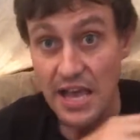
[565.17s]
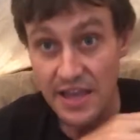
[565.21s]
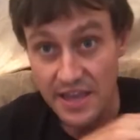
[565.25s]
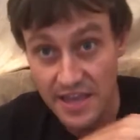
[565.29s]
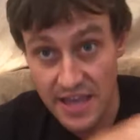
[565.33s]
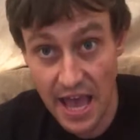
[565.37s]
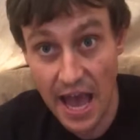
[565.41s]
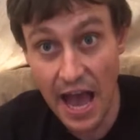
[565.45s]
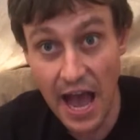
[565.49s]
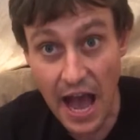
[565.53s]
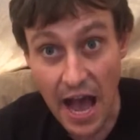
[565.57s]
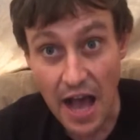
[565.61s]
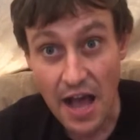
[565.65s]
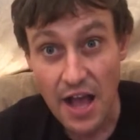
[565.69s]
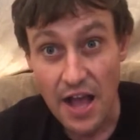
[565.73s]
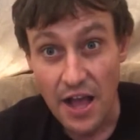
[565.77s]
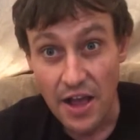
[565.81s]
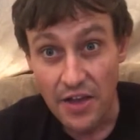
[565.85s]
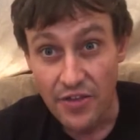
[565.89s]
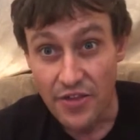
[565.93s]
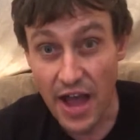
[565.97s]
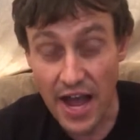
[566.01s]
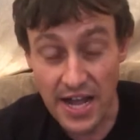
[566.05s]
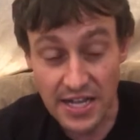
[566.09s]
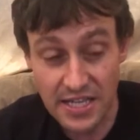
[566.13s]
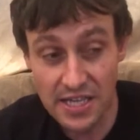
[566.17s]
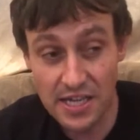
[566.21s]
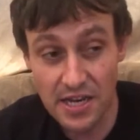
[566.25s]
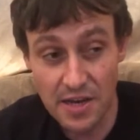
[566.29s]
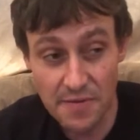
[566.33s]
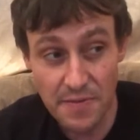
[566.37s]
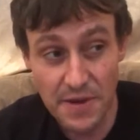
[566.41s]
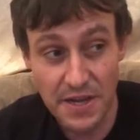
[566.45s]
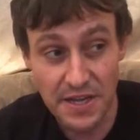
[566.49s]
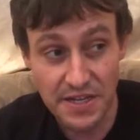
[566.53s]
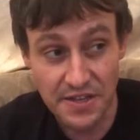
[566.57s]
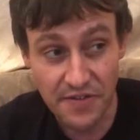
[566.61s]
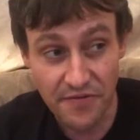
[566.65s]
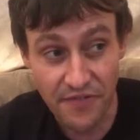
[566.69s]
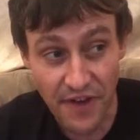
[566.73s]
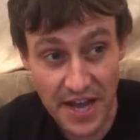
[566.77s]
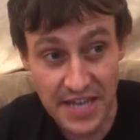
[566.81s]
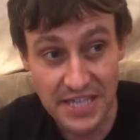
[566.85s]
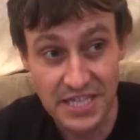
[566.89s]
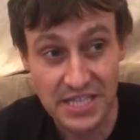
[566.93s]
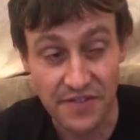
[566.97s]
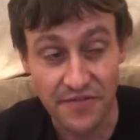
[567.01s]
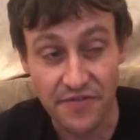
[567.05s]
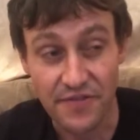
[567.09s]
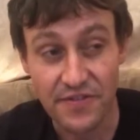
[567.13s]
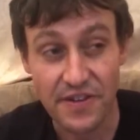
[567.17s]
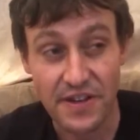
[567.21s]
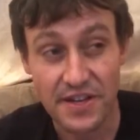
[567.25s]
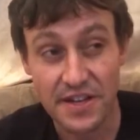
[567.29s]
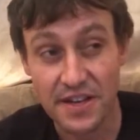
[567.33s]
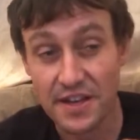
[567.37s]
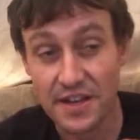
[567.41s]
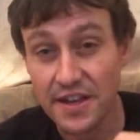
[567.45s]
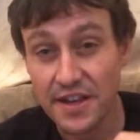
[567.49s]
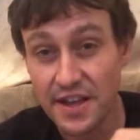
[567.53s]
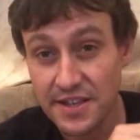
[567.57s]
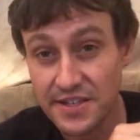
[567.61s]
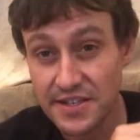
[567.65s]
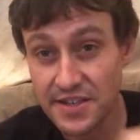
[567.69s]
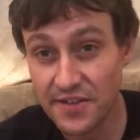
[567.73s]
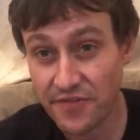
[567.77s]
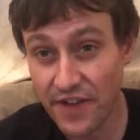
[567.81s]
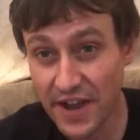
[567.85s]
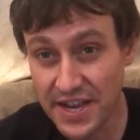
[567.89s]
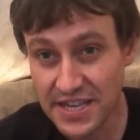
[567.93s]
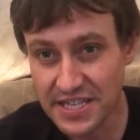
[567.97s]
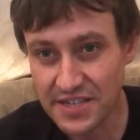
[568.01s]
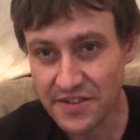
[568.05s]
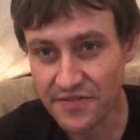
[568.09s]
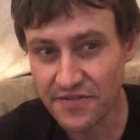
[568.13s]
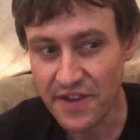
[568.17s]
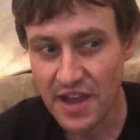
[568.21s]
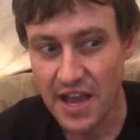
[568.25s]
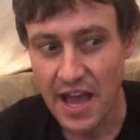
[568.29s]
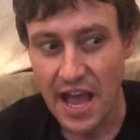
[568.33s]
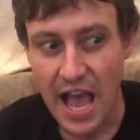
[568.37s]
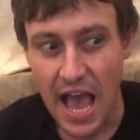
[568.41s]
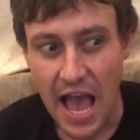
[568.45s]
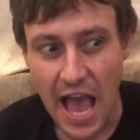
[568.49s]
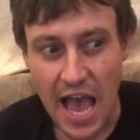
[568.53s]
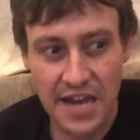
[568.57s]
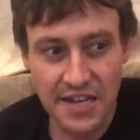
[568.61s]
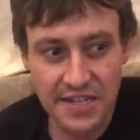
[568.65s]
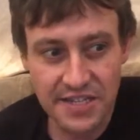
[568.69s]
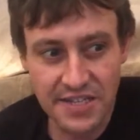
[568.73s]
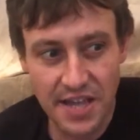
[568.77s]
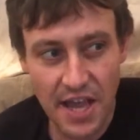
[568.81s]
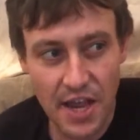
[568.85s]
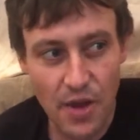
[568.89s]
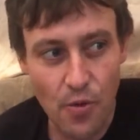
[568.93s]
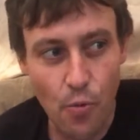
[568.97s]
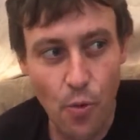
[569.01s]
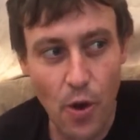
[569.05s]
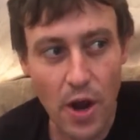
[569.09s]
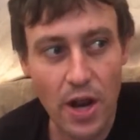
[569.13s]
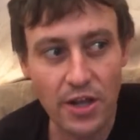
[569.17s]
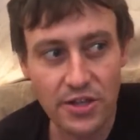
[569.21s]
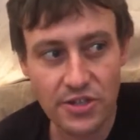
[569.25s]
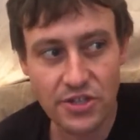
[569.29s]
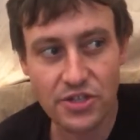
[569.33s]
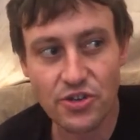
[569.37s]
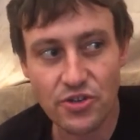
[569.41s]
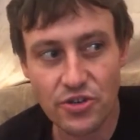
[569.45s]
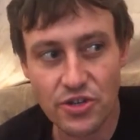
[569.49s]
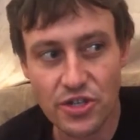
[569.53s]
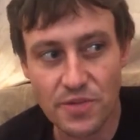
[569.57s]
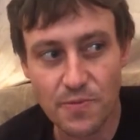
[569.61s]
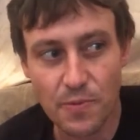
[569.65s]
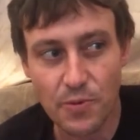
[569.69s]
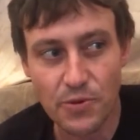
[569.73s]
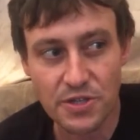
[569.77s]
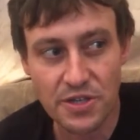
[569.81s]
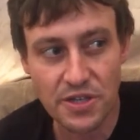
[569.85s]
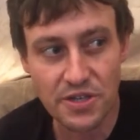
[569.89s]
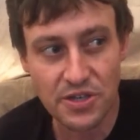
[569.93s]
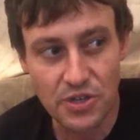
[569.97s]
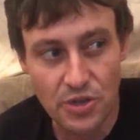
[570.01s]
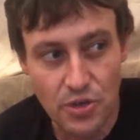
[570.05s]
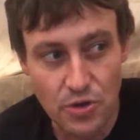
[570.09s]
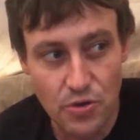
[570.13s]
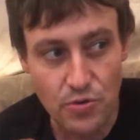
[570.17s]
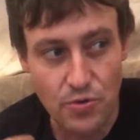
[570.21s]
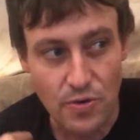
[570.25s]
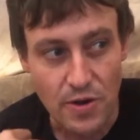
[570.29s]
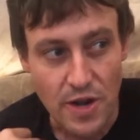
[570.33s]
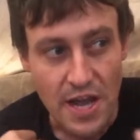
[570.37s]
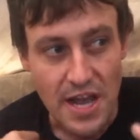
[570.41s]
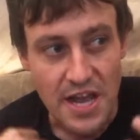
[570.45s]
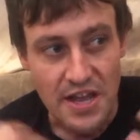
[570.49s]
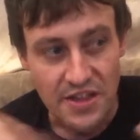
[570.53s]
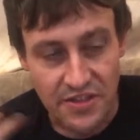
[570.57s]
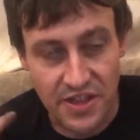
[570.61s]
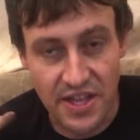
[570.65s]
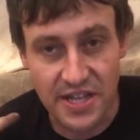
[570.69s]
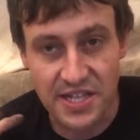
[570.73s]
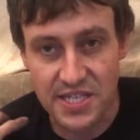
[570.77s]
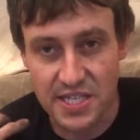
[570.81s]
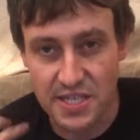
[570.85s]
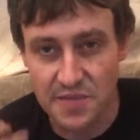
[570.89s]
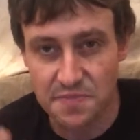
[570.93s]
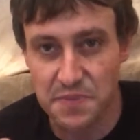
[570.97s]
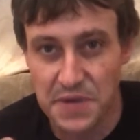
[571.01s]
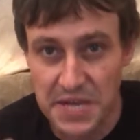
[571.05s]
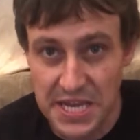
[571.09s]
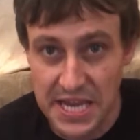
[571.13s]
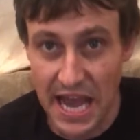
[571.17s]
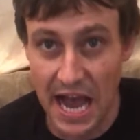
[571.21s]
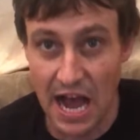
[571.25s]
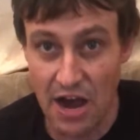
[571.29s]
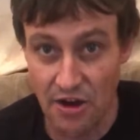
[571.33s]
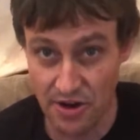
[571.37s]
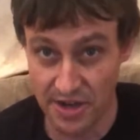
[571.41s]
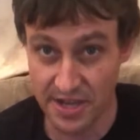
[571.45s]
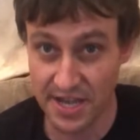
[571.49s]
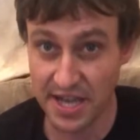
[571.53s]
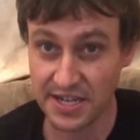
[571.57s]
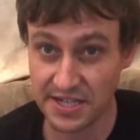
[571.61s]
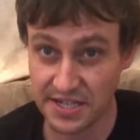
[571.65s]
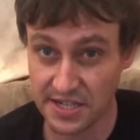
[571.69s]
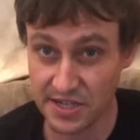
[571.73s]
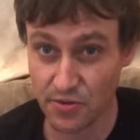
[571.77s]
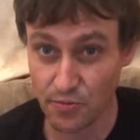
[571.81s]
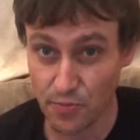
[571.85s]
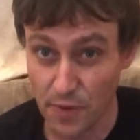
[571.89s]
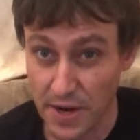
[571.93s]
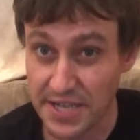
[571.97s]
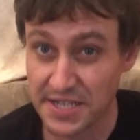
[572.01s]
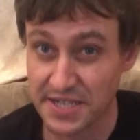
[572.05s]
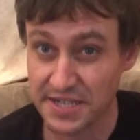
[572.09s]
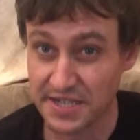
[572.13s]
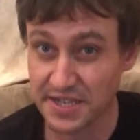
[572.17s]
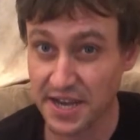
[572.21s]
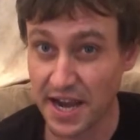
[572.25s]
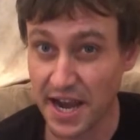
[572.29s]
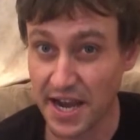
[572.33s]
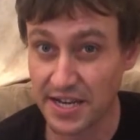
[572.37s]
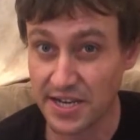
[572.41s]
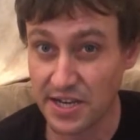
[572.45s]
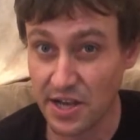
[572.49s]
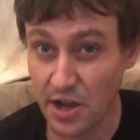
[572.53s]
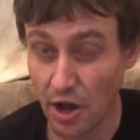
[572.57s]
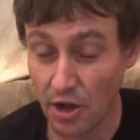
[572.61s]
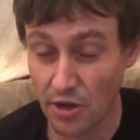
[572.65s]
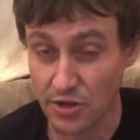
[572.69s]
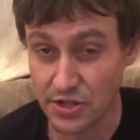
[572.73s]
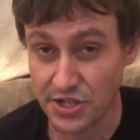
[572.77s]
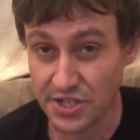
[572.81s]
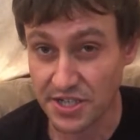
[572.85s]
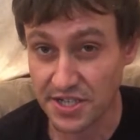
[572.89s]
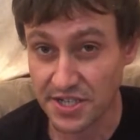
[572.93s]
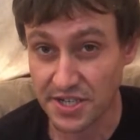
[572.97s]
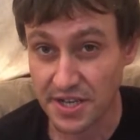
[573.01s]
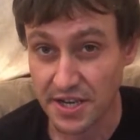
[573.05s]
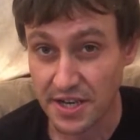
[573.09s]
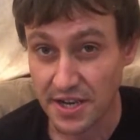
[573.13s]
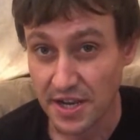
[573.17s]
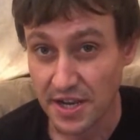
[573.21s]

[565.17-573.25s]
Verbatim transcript: Yeah, that's going to be a divisive, divisive. And it's like, what else are you supposed to do than speak out against the racist ideologies?